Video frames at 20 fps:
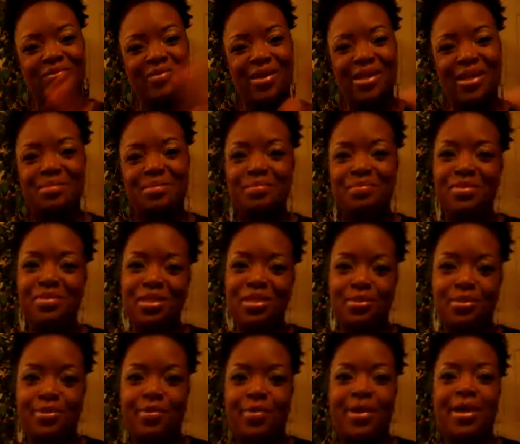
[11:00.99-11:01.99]
rate,
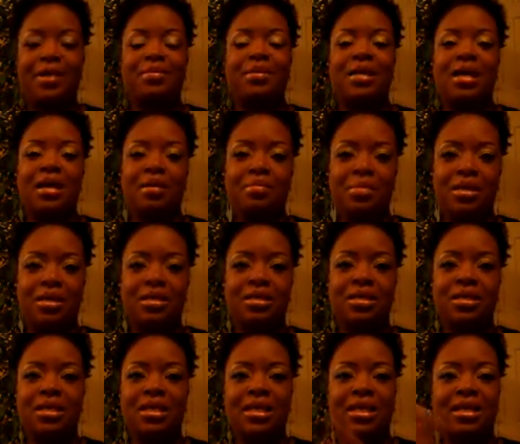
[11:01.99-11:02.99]
subscribe, comment,
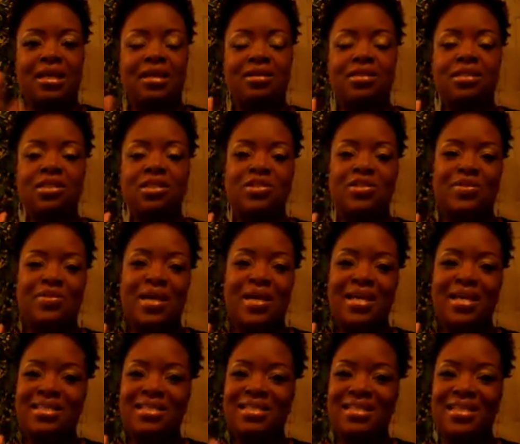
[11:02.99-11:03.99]
and I'll see you
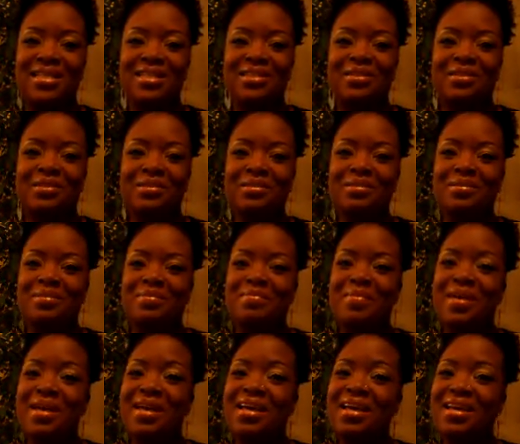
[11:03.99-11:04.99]
guys later.
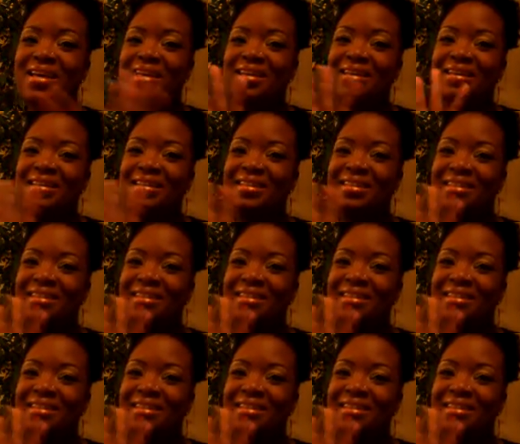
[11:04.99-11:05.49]
Bye.